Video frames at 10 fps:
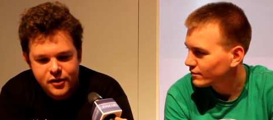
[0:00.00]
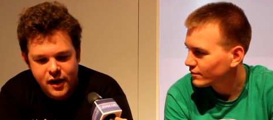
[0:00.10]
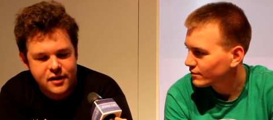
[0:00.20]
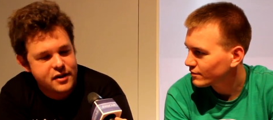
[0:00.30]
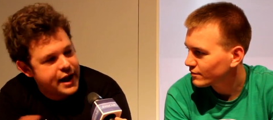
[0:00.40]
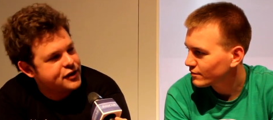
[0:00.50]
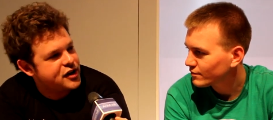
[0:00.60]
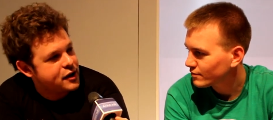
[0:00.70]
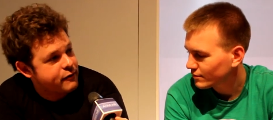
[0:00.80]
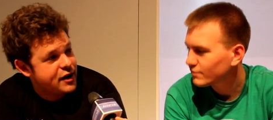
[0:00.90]
Speaker 1: kind of the next
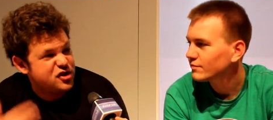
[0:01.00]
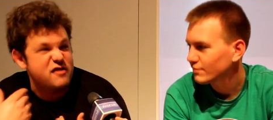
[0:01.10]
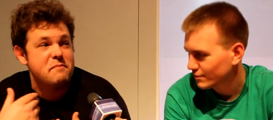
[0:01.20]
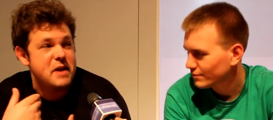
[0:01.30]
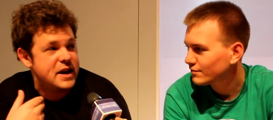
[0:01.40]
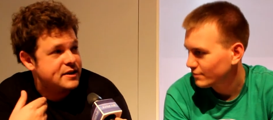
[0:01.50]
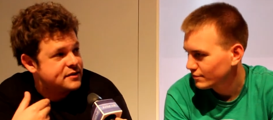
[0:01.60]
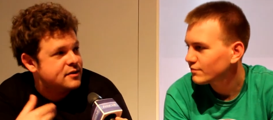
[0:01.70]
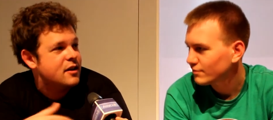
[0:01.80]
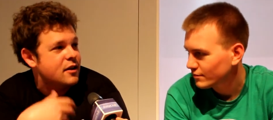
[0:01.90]
generation of
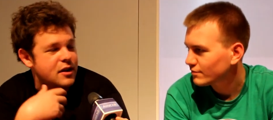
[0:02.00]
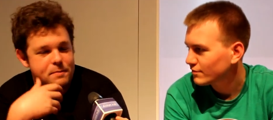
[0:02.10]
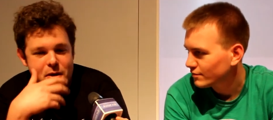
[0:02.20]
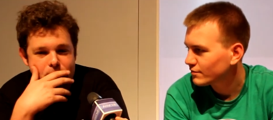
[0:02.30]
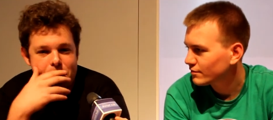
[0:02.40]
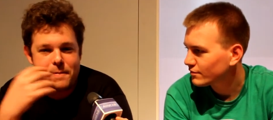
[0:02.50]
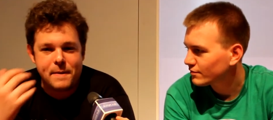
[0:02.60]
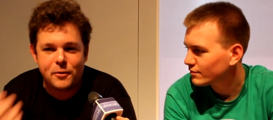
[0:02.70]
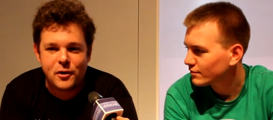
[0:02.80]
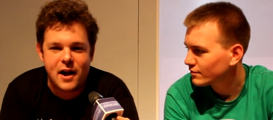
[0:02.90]
me's. The, the, the,
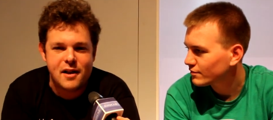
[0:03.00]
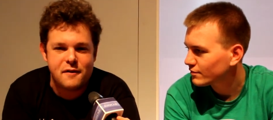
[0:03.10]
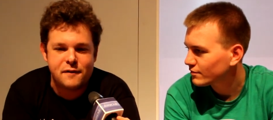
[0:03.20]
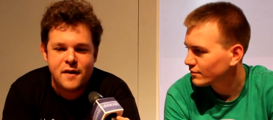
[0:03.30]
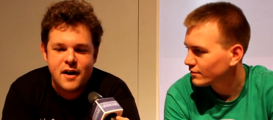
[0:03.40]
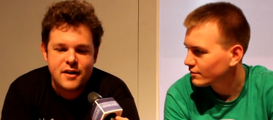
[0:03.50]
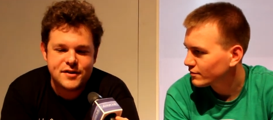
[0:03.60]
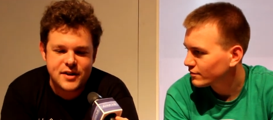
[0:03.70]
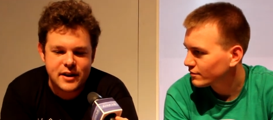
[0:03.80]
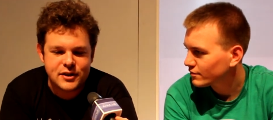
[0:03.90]
people kind of
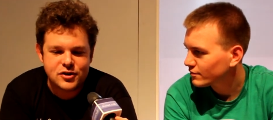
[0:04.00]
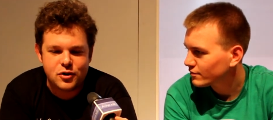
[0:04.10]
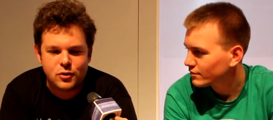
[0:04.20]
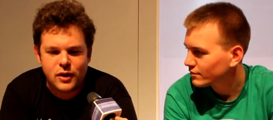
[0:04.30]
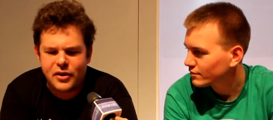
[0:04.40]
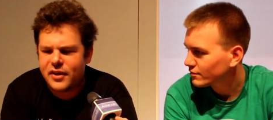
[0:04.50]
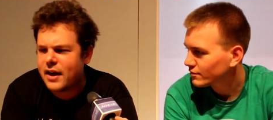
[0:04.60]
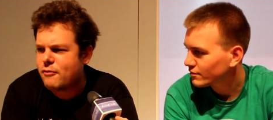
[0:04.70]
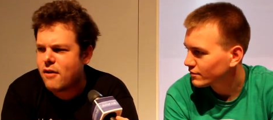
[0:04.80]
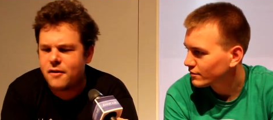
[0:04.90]
still in school, I think
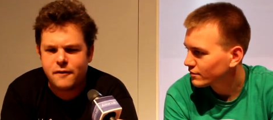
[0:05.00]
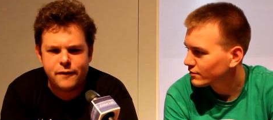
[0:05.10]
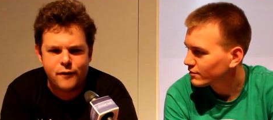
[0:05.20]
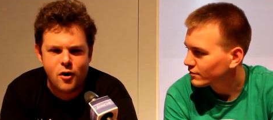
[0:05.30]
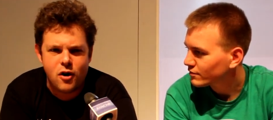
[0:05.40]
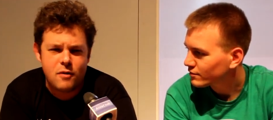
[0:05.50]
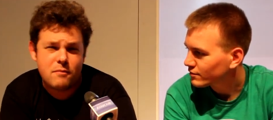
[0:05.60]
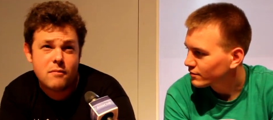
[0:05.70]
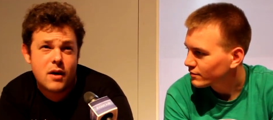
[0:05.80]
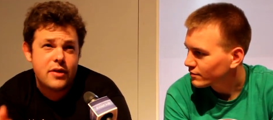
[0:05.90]
they run
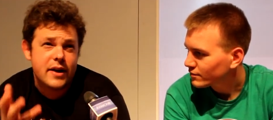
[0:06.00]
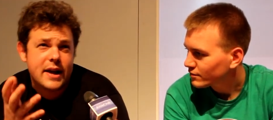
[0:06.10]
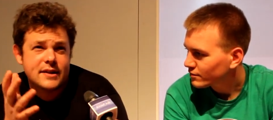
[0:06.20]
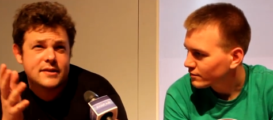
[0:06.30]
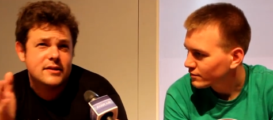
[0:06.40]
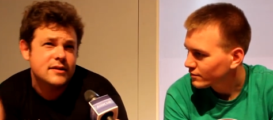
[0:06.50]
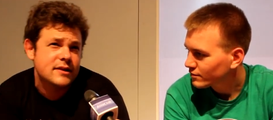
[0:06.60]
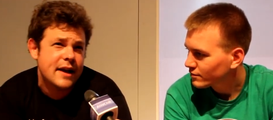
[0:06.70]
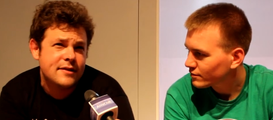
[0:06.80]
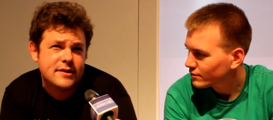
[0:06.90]
from, I think it's
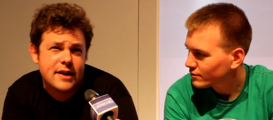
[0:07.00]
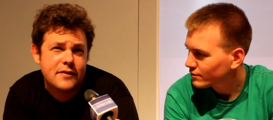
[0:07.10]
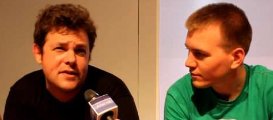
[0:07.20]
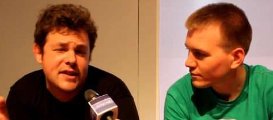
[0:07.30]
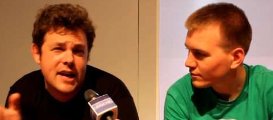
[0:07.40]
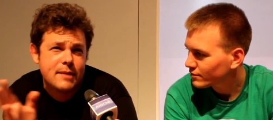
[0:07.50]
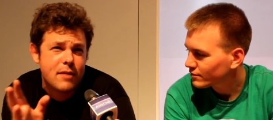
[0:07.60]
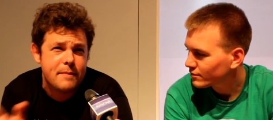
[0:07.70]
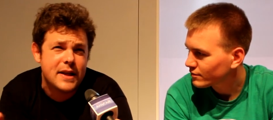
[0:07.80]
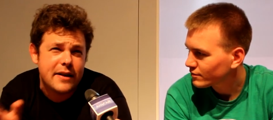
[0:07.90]
10 to 17,
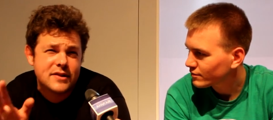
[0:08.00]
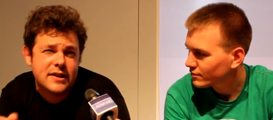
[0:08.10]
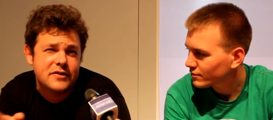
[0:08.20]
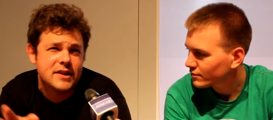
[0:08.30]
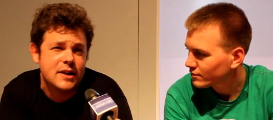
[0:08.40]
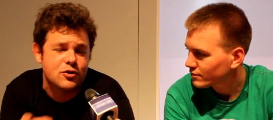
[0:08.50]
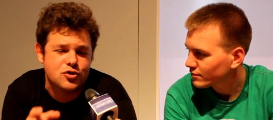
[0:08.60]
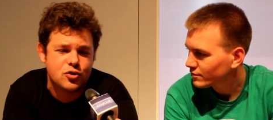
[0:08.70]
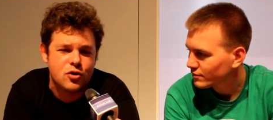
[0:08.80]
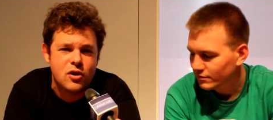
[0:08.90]
might be 11, 17, not
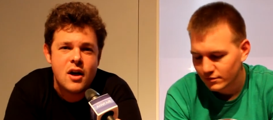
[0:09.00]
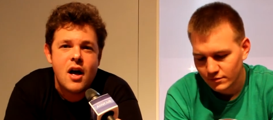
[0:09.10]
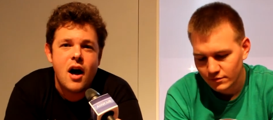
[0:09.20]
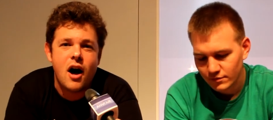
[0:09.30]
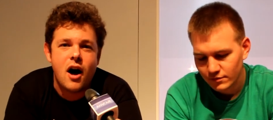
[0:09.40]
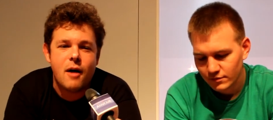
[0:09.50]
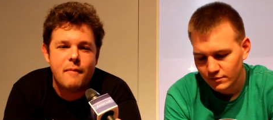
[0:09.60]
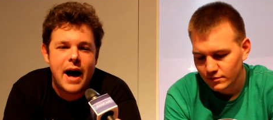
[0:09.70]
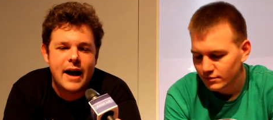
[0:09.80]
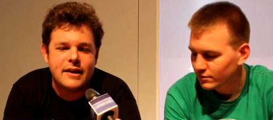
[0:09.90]
sure.
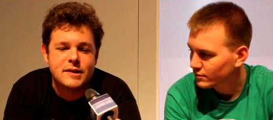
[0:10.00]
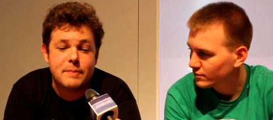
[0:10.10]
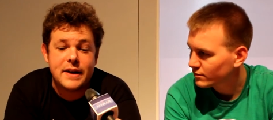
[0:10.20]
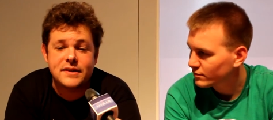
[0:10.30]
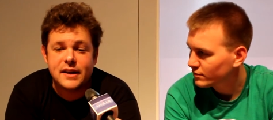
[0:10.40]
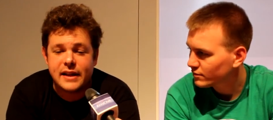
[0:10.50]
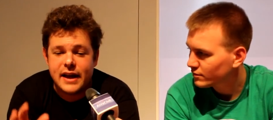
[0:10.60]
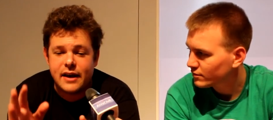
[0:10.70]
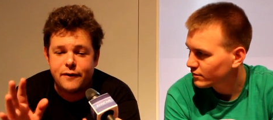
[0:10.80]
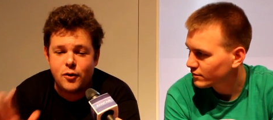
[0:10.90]
Um, and it's
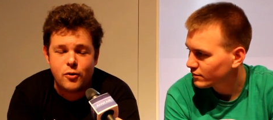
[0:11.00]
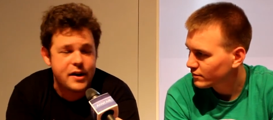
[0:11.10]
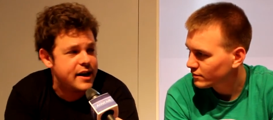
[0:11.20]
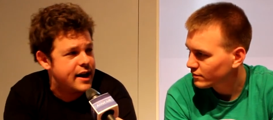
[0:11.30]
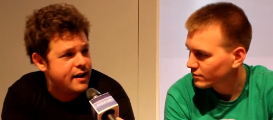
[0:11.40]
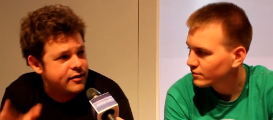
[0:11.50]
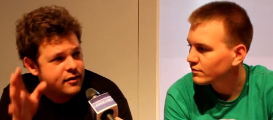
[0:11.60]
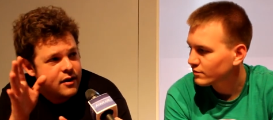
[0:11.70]
basically if you're a kid